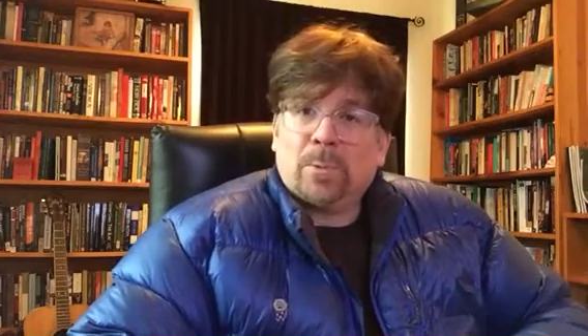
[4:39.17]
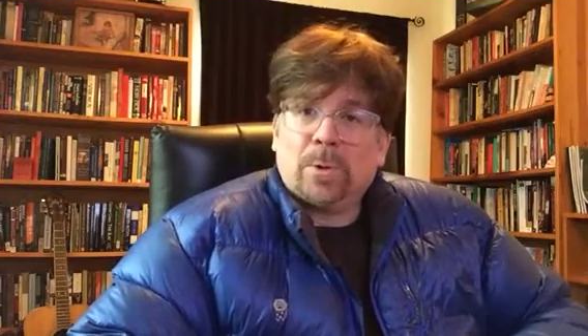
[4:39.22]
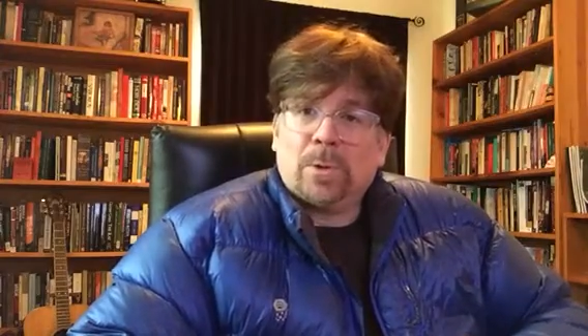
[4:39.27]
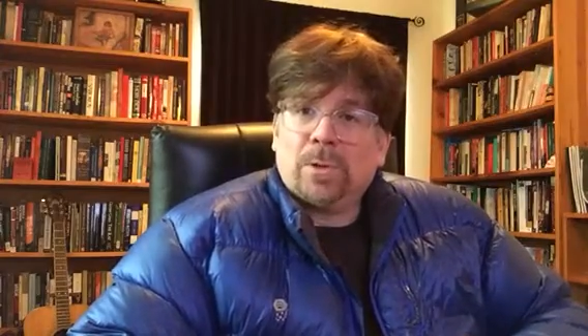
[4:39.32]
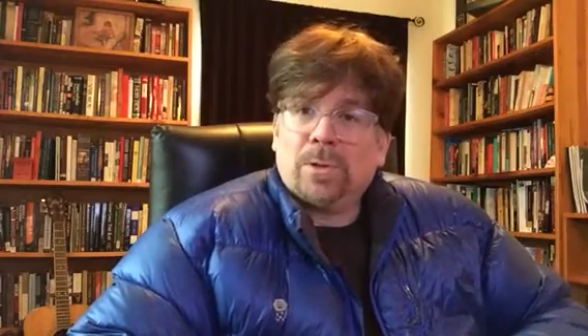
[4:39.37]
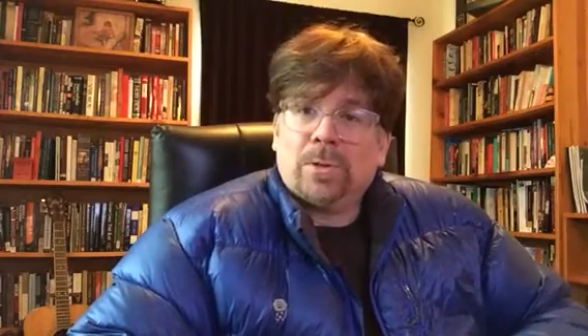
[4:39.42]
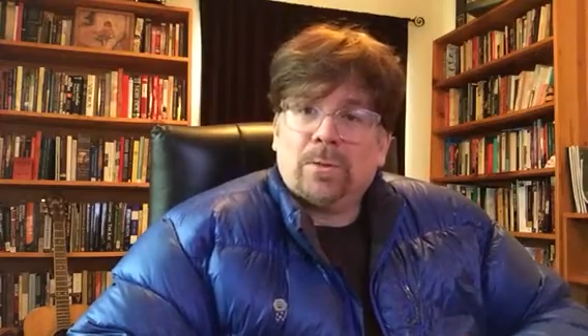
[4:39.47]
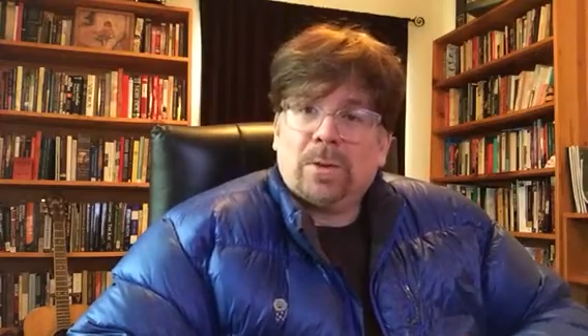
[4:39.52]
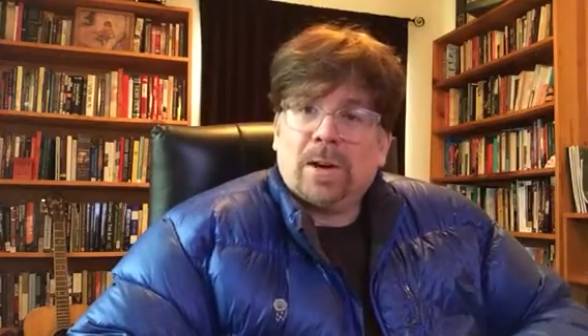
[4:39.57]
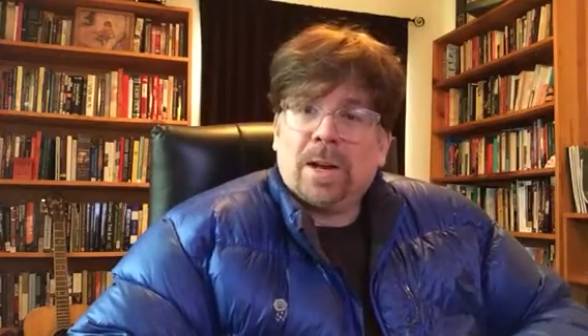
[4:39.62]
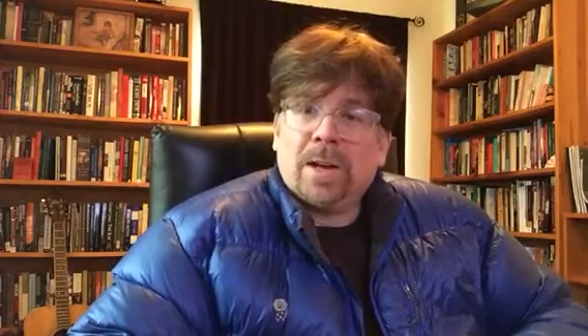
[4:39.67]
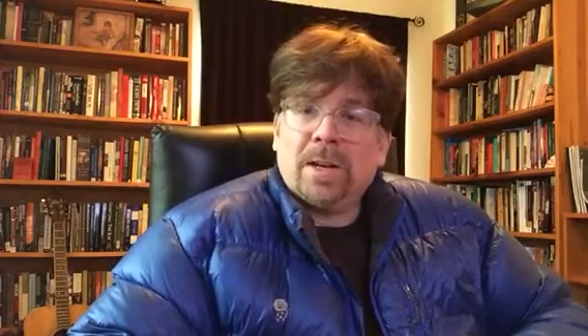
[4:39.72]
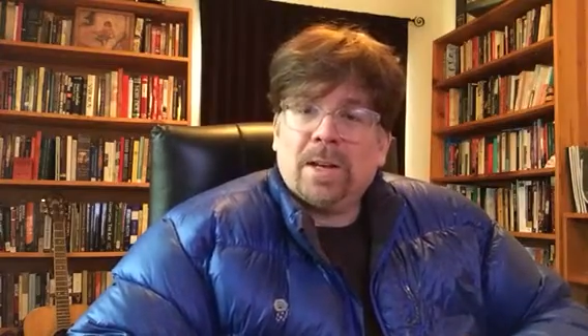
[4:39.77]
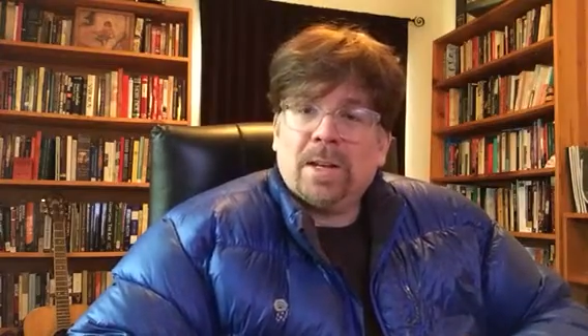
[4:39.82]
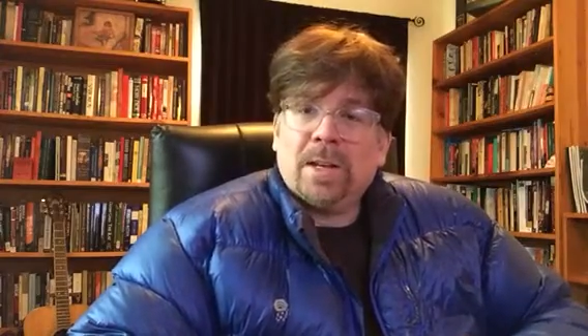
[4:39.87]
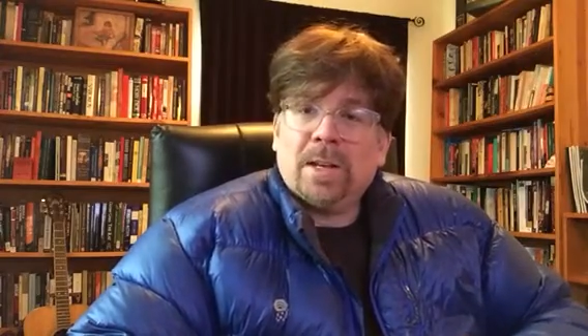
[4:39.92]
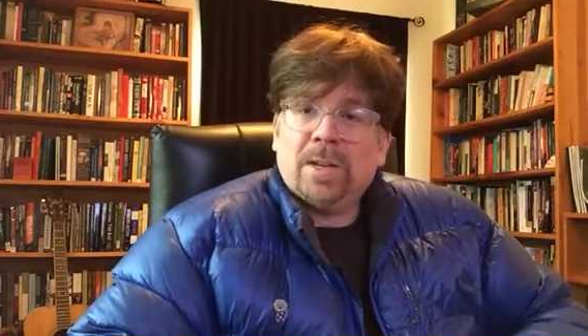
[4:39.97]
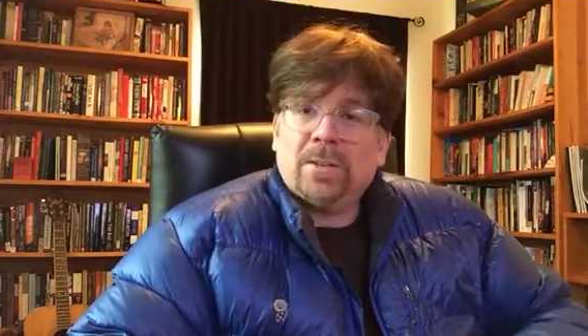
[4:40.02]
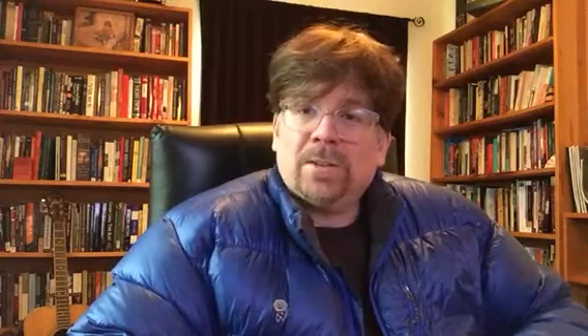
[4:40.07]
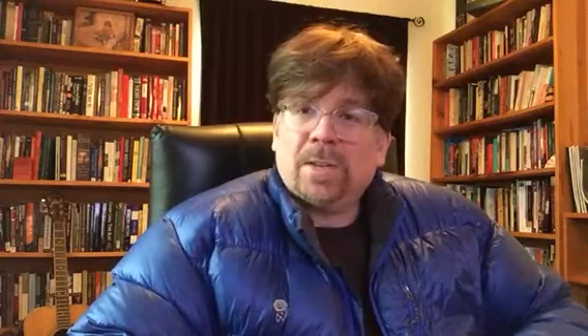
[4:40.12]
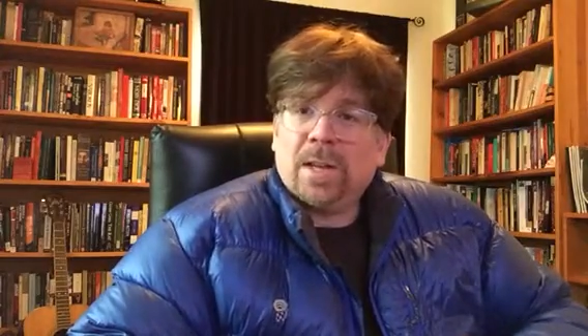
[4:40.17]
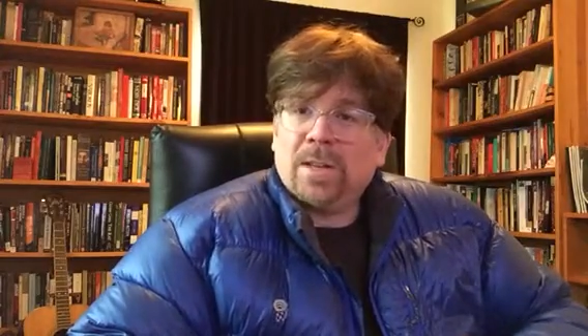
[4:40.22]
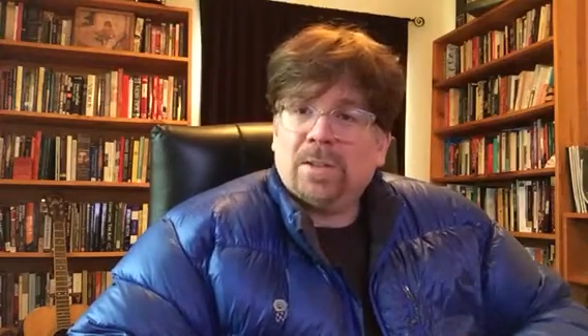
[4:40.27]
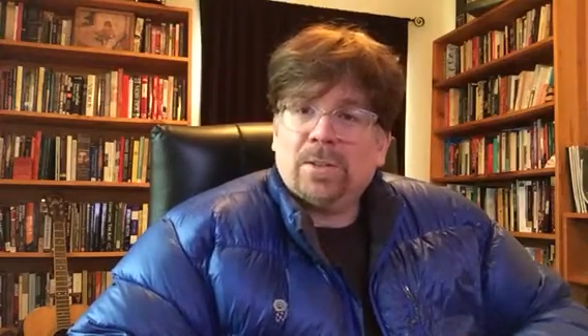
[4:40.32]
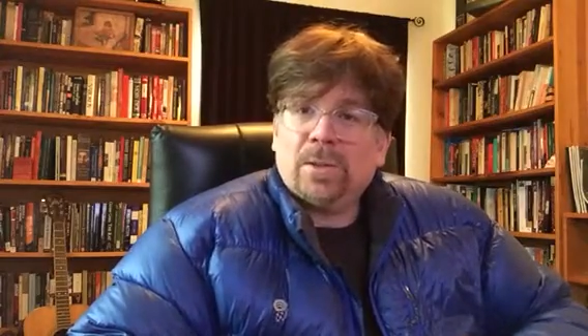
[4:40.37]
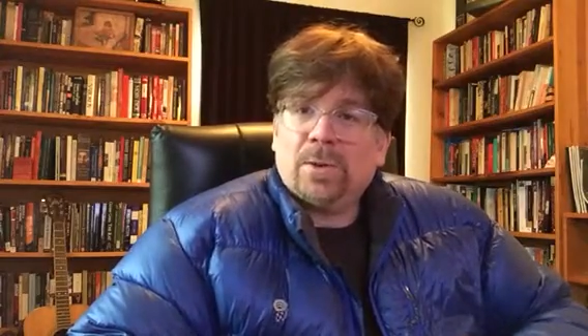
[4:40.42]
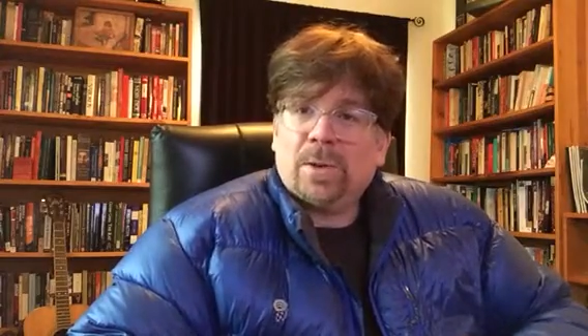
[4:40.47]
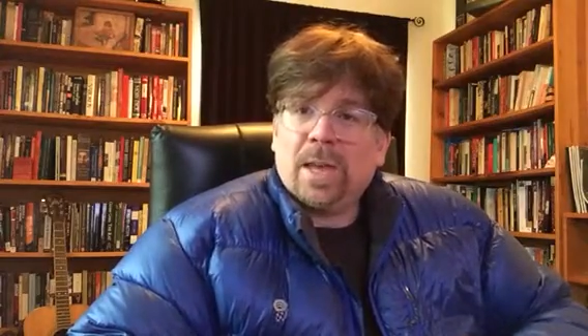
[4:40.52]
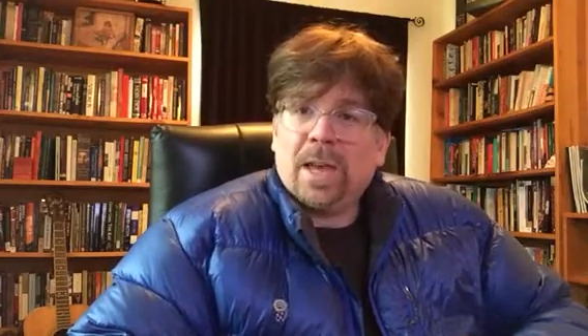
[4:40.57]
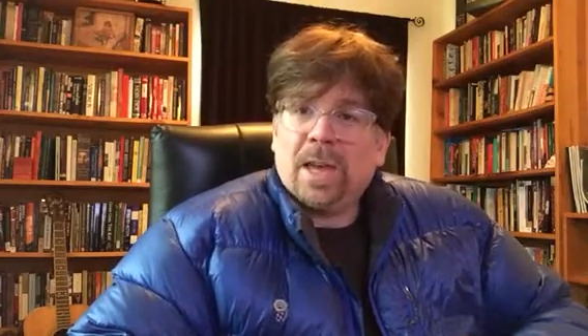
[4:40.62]
words or ideas,
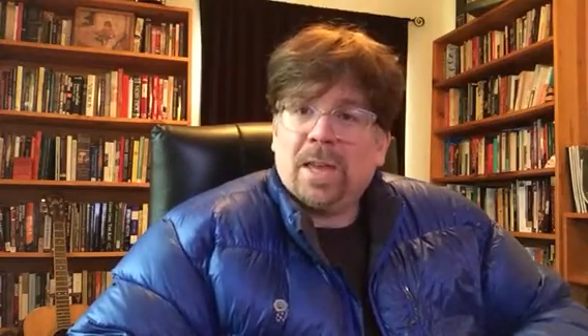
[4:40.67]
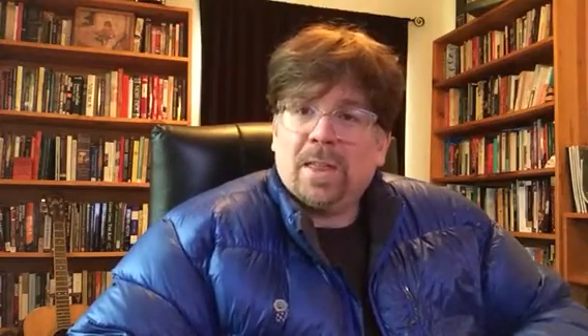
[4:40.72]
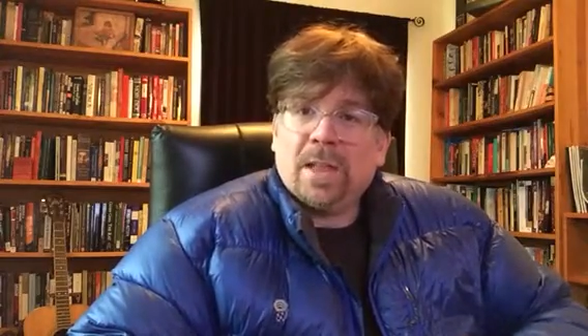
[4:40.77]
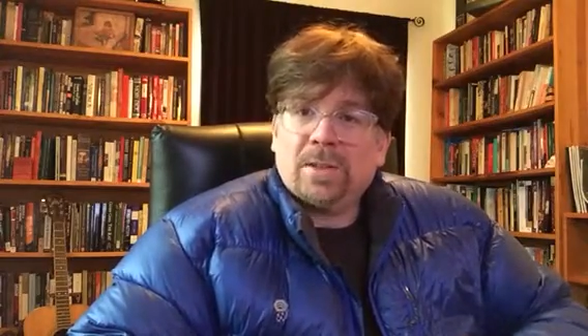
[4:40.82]
that's okay.